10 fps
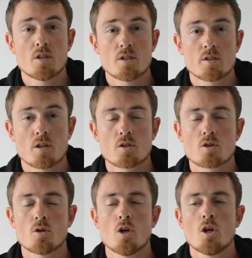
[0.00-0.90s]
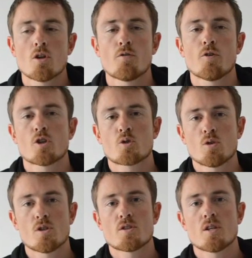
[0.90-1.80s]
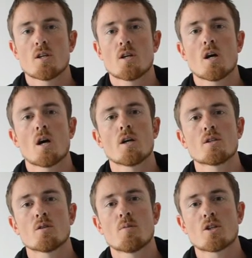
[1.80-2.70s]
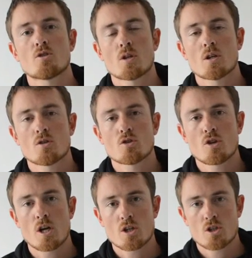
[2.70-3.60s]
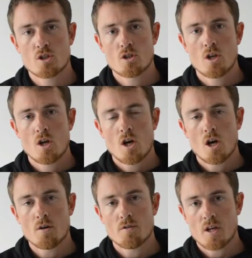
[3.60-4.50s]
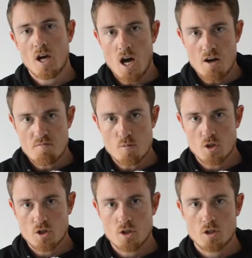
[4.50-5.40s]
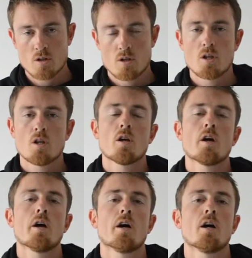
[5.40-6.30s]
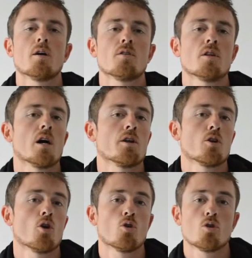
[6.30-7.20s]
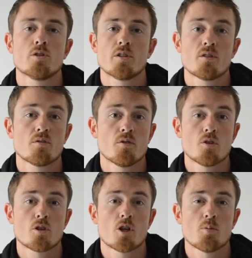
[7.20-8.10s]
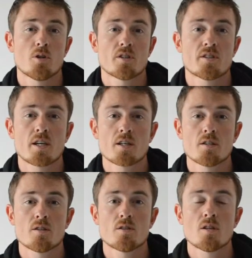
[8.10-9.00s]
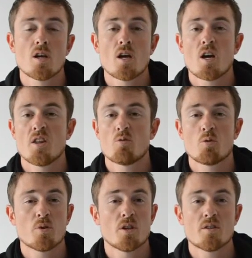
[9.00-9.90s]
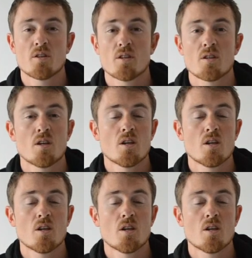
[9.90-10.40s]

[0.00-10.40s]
insight. So the first one is isometric contraction of the calf muscle, and holding for a couple of seconds and then repeating